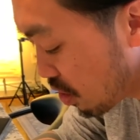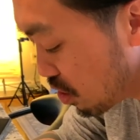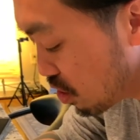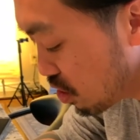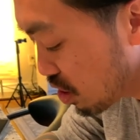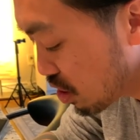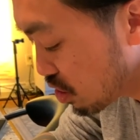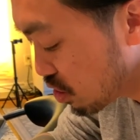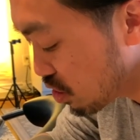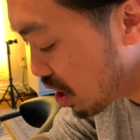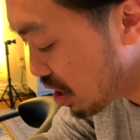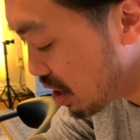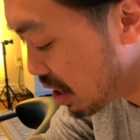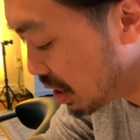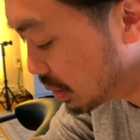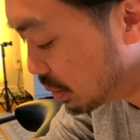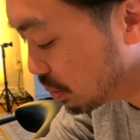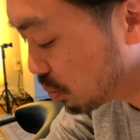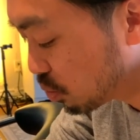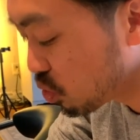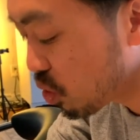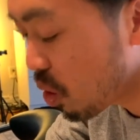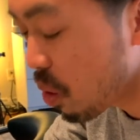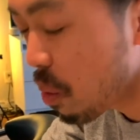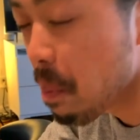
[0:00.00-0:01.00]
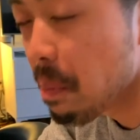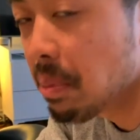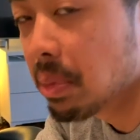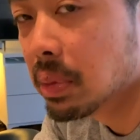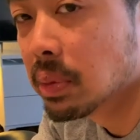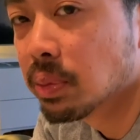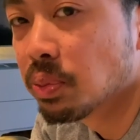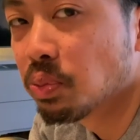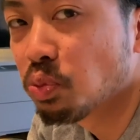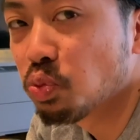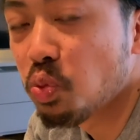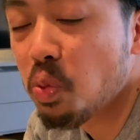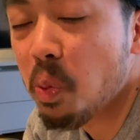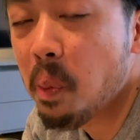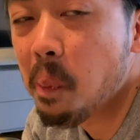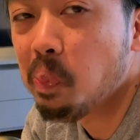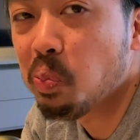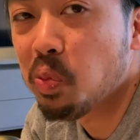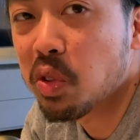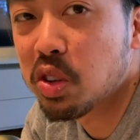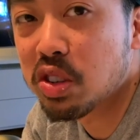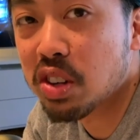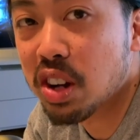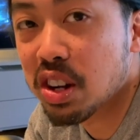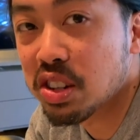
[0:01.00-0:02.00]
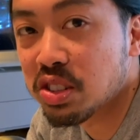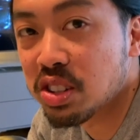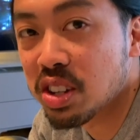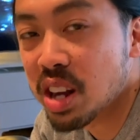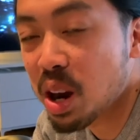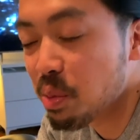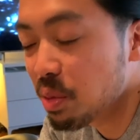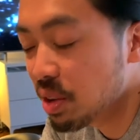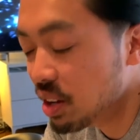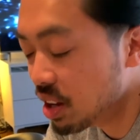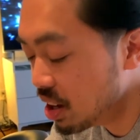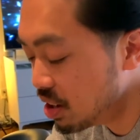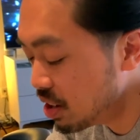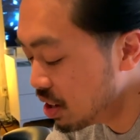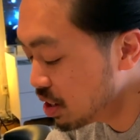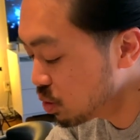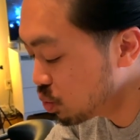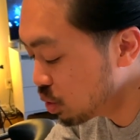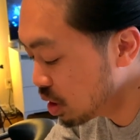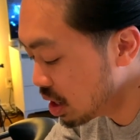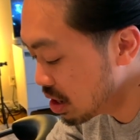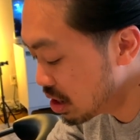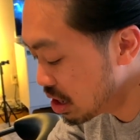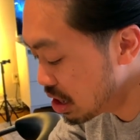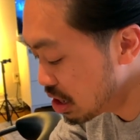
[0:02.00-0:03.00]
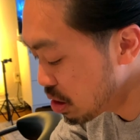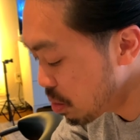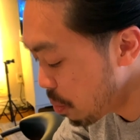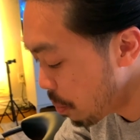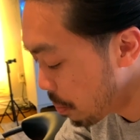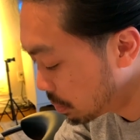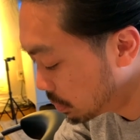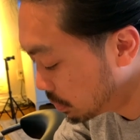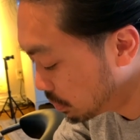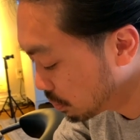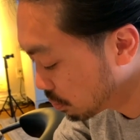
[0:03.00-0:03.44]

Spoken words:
is exciting. Did you guys see how many onions went in this?